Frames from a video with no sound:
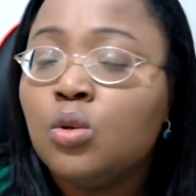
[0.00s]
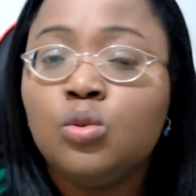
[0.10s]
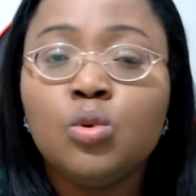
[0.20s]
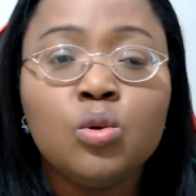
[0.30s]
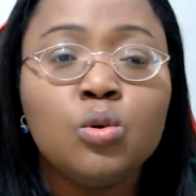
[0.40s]

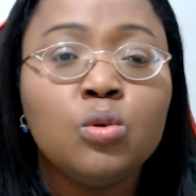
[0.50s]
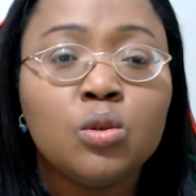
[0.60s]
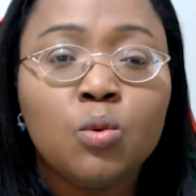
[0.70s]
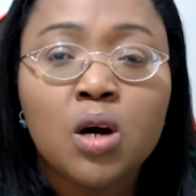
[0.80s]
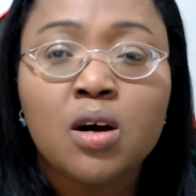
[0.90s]
do
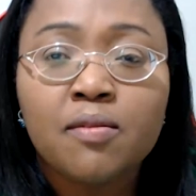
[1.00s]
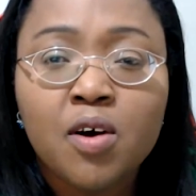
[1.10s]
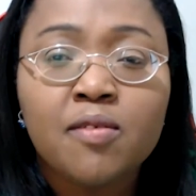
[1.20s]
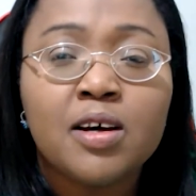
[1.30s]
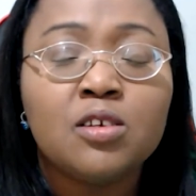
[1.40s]
the work of
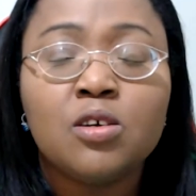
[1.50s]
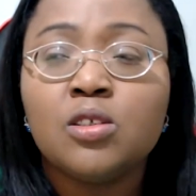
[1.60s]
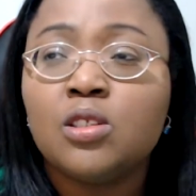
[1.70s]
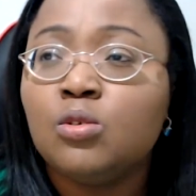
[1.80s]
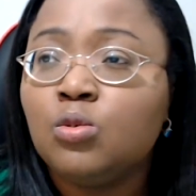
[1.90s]

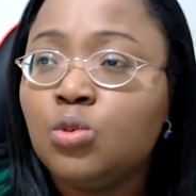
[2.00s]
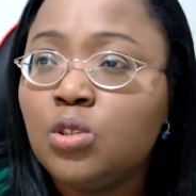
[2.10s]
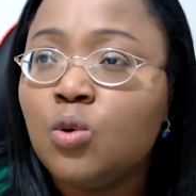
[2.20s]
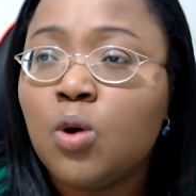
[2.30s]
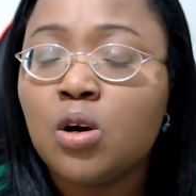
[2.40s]
governors, do
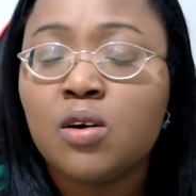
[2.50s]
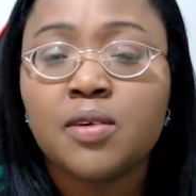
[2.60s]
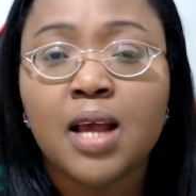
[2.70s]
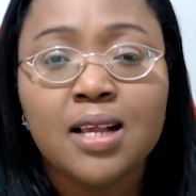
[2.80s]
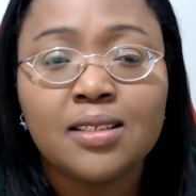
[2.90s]
the work
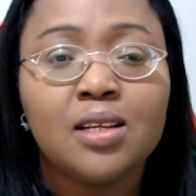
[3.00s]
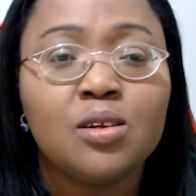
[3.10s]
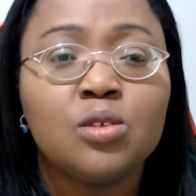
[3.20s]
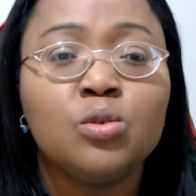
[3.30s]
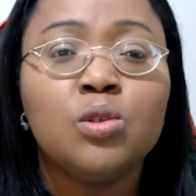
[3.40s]
of
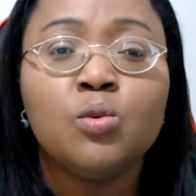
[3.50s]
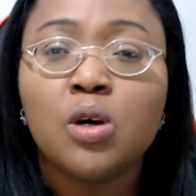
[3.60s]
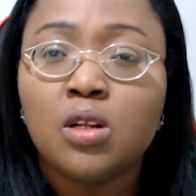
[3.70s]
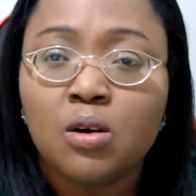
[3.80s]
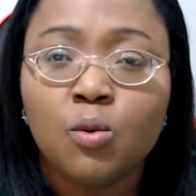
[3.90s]
councillors, do the
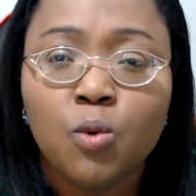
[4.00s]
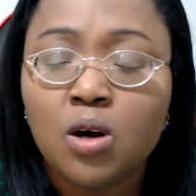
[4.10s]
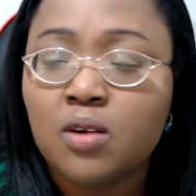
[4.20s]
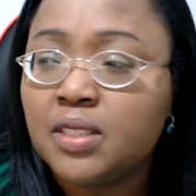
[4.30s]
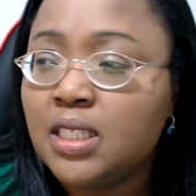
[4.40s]

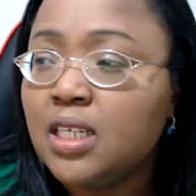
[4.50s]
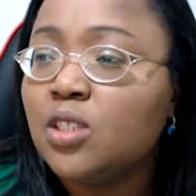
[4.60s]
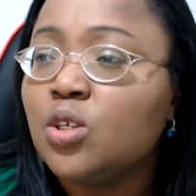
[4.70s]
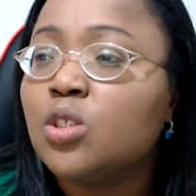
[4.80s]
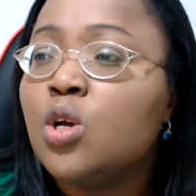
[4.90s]
work of
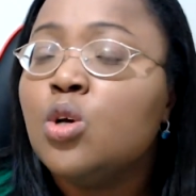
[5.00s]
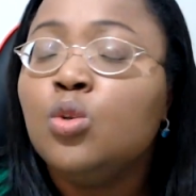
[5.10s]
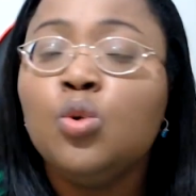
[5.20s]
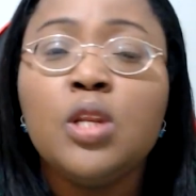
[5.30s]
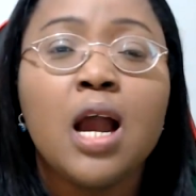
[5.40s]
senators,
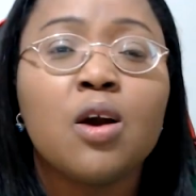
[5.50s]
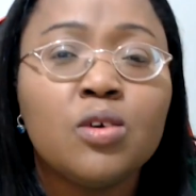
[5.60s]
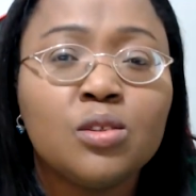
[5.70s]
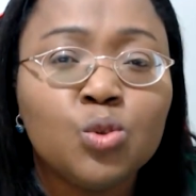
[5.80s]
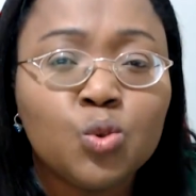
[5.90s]
do their
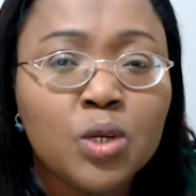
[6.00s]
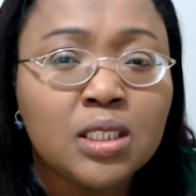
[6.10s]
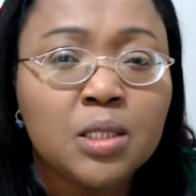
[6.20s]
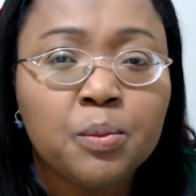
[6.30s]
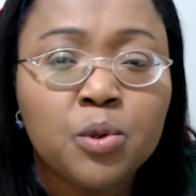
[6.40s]

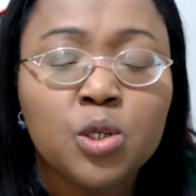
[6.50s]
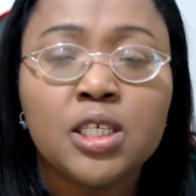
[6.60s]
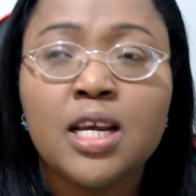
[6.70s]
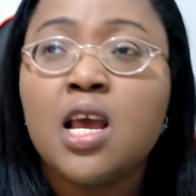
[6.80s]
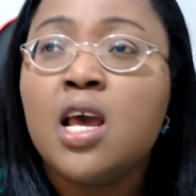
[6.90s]
constituency
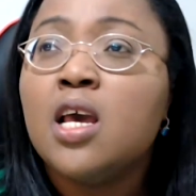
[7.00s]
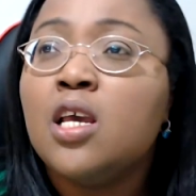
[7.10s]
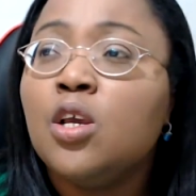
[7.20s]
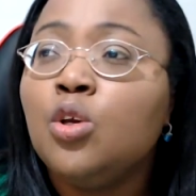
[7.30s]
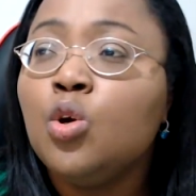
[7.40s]
project,
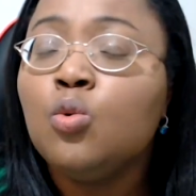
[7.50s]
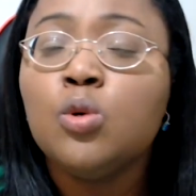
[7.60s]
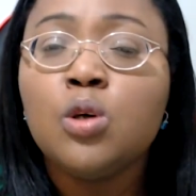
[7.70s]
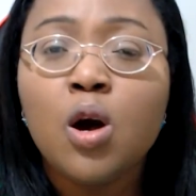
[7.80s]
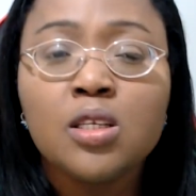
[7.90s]
you
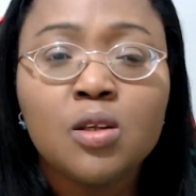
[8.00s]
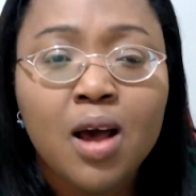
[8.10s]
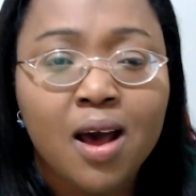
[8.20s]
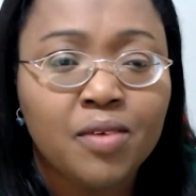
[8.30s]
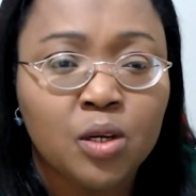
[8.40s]
will also
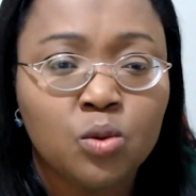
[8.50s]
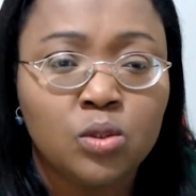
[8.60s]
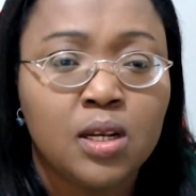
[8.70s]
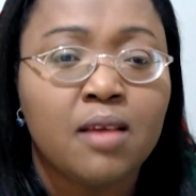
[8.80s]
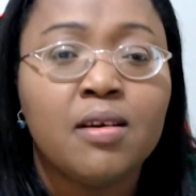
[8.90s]
have a
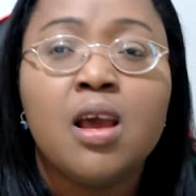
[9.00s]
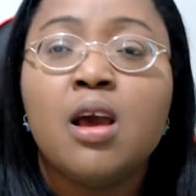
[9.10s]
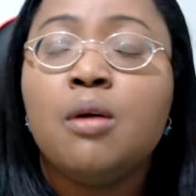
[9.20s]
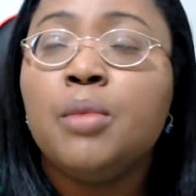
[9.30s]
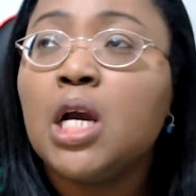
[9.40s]
good life.
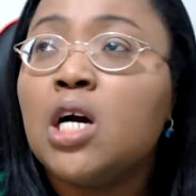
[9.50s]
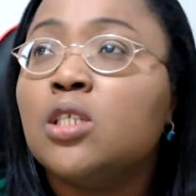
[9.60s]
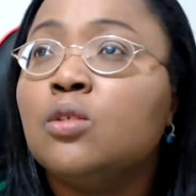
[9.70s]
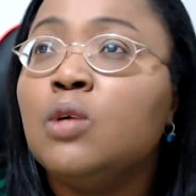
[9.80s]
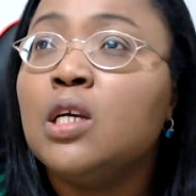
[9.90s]

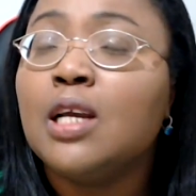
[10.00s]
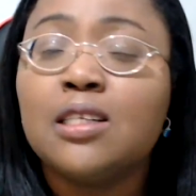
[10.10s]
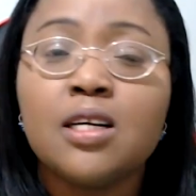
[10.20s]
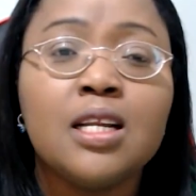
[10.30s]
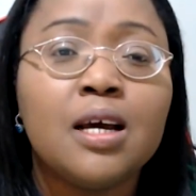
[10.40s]
Because when you are
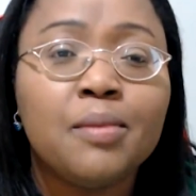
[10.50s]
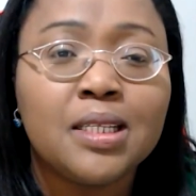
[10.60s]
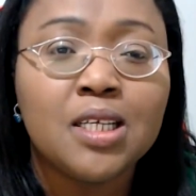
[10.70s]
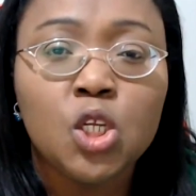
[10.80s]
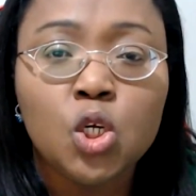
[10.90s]
talking
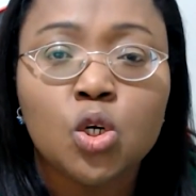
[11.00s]
about a new